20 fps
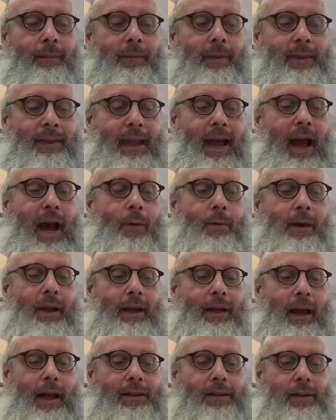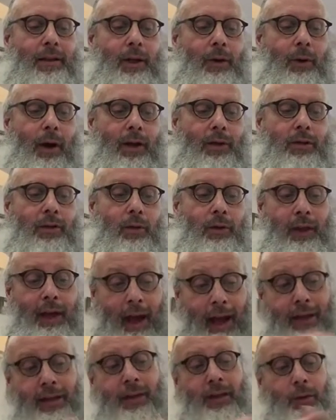Now we can answer the question, or they
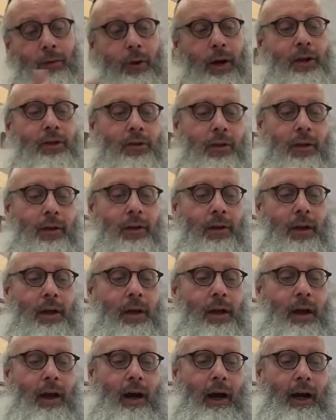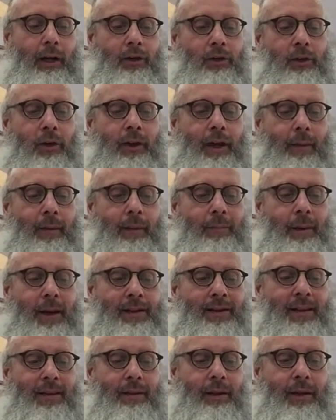answer the question on Yud Amud
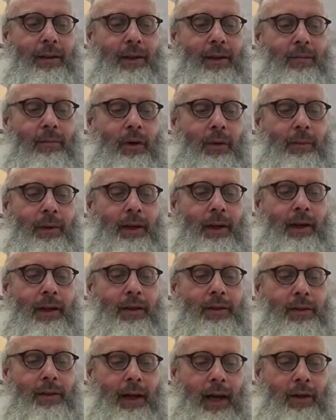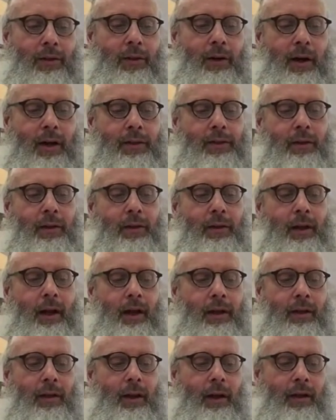Beis in the Gemara Megillah and Sanhedrin, also
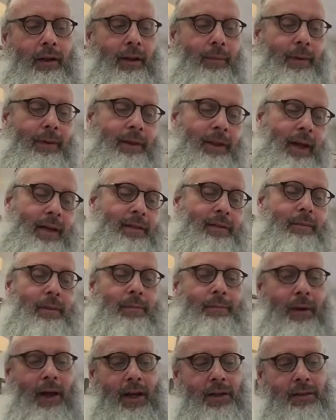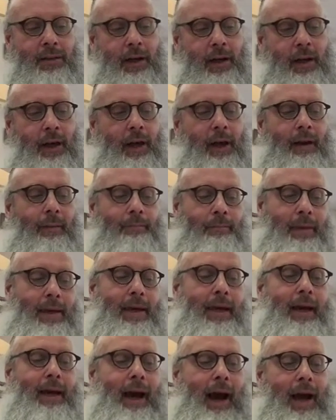on Lamed Tes Amud Beis. Mi
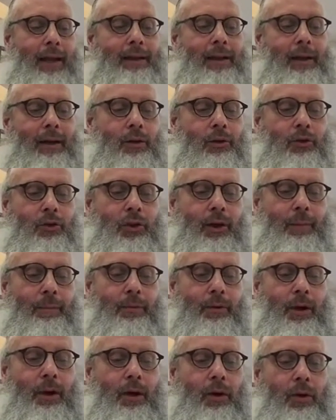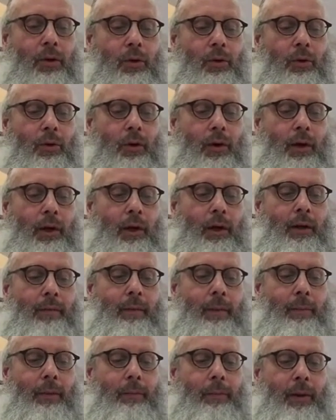chadi kuchcha brichu
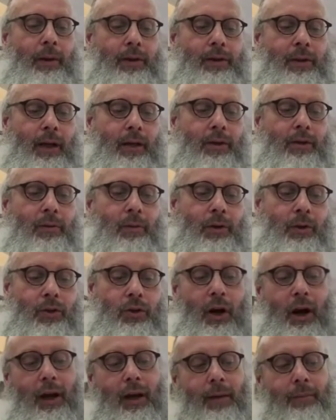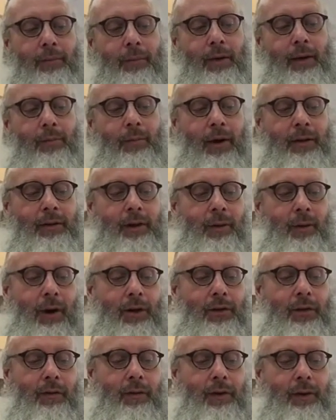b'pilasan sh'rishayim. The Gemara asks the
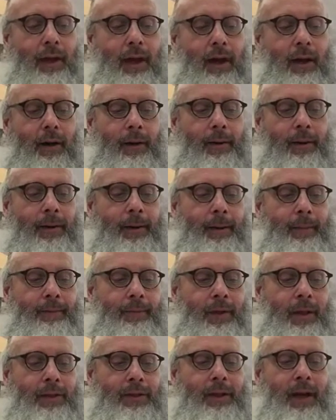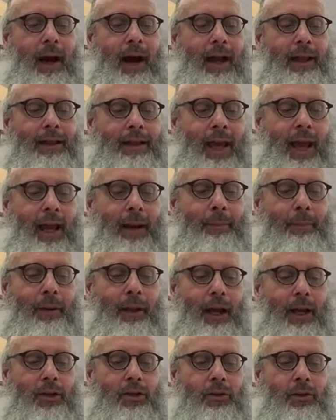question over there: does God take
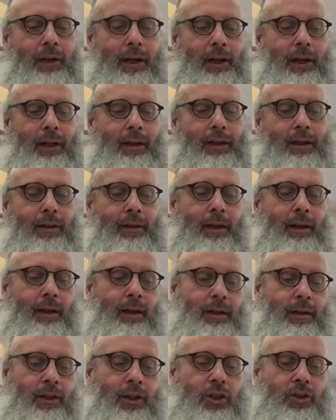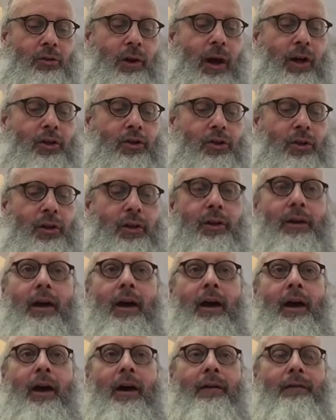pleasure in the destruction
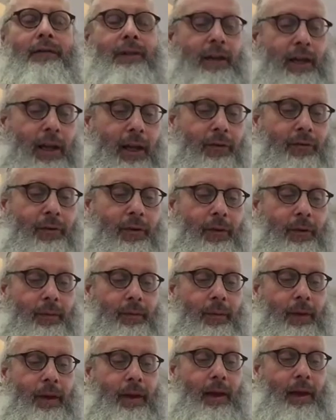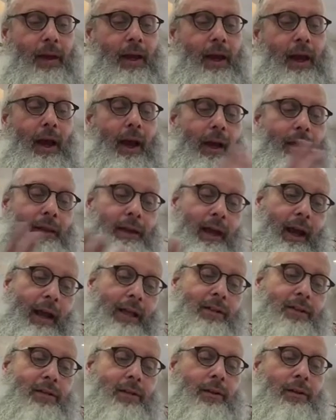of the evil? And the
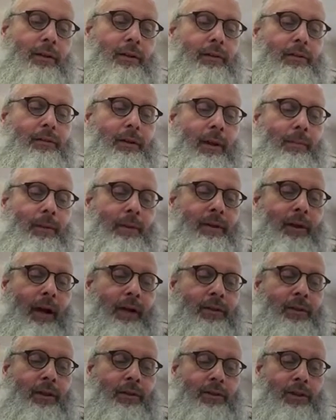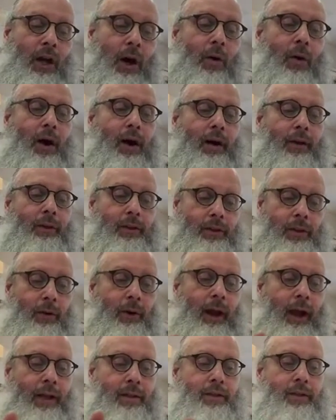answer, right? Matar said Zohar. The
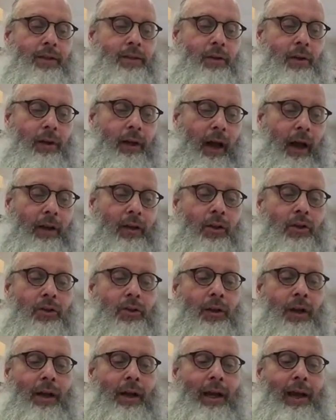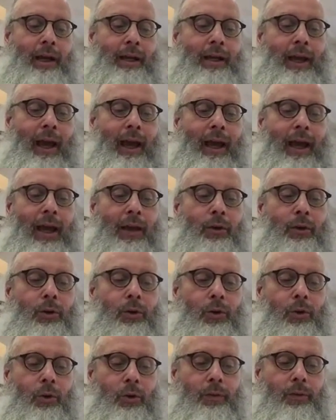Zohar answers, or Kaddish, ki
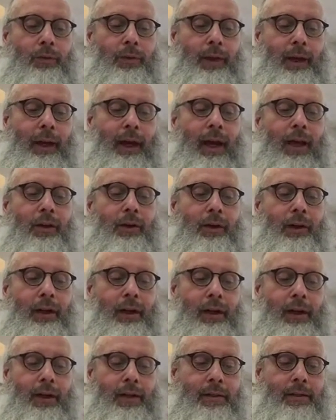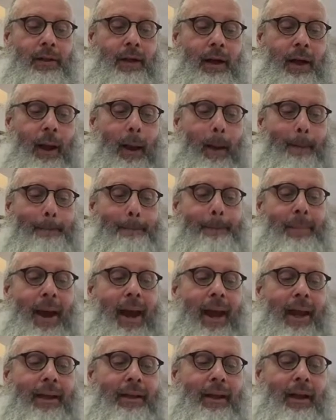achilukhu. The chiluk is
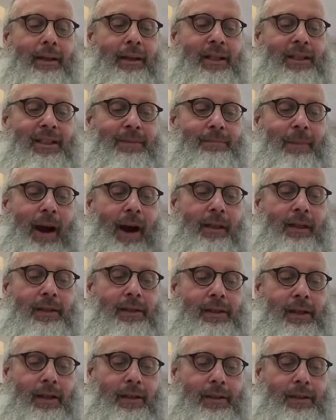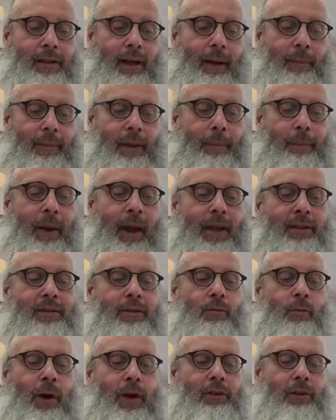bein nismalis hasam.
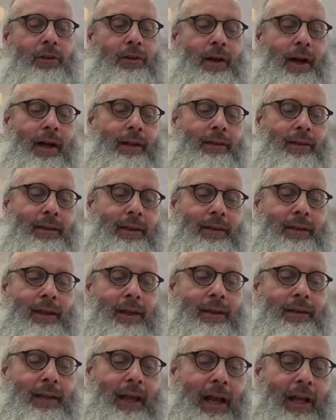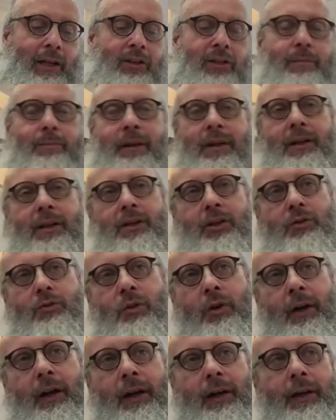Depends whether or not that the nation being
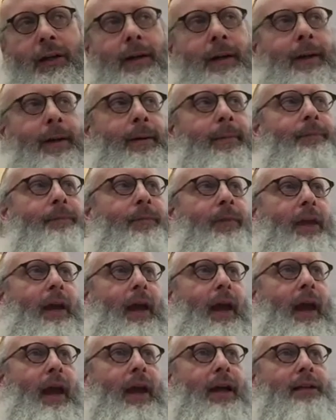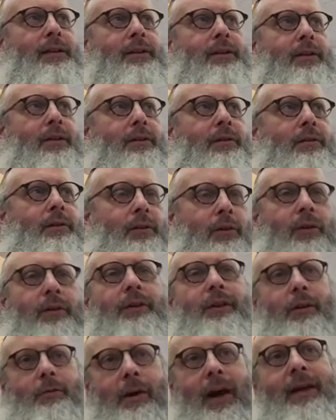destroyed has
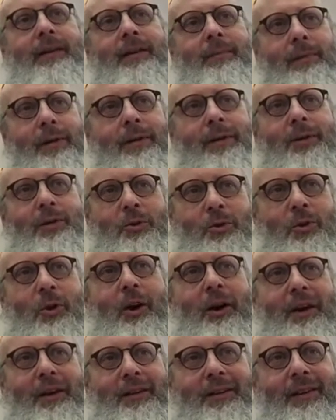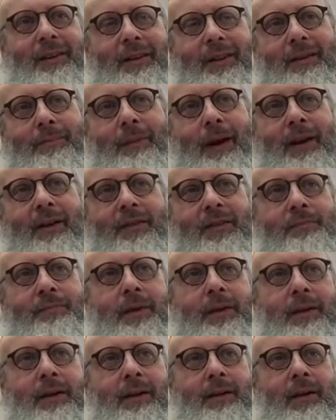earned the right to be destroyed, in a matter of
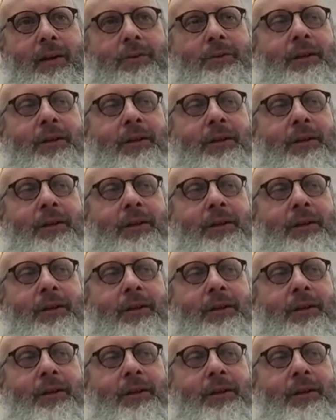speaking. In other